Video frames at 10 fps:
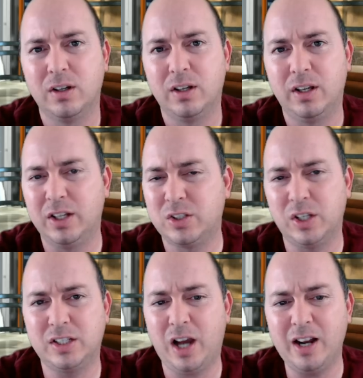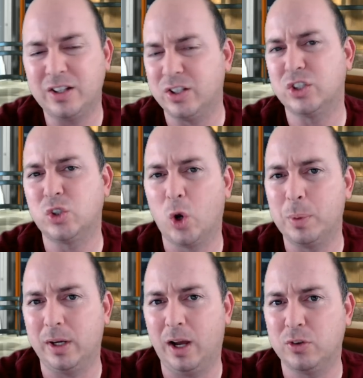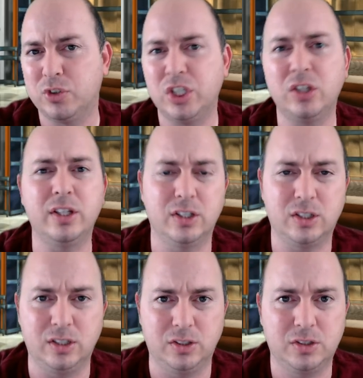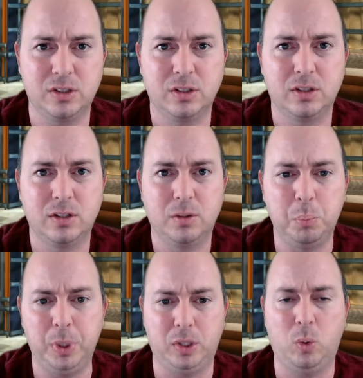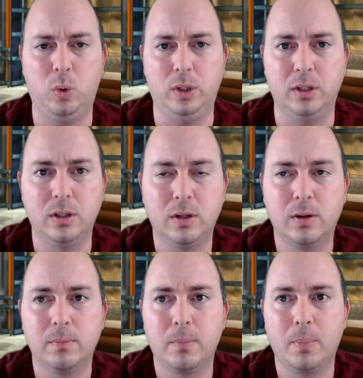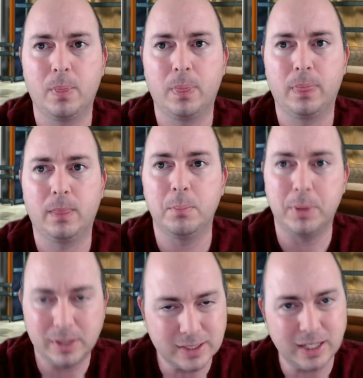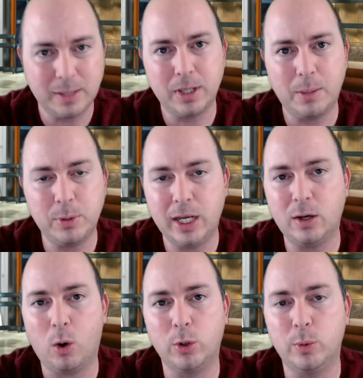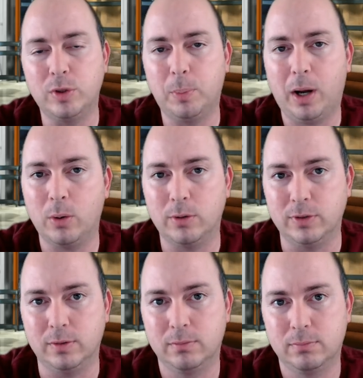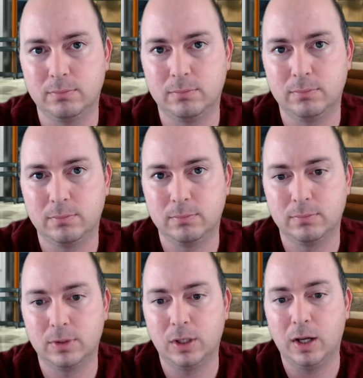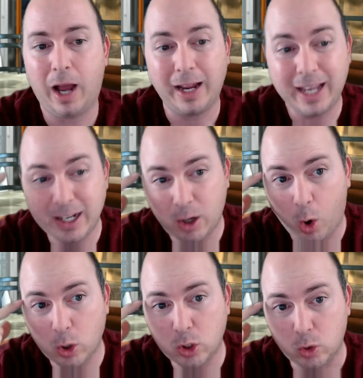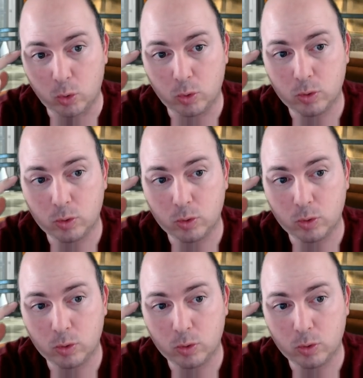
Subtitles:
it's kind of disturbing how silly this is, Bitcoin. But at the same time, you can't argue with the power of it. I can't argue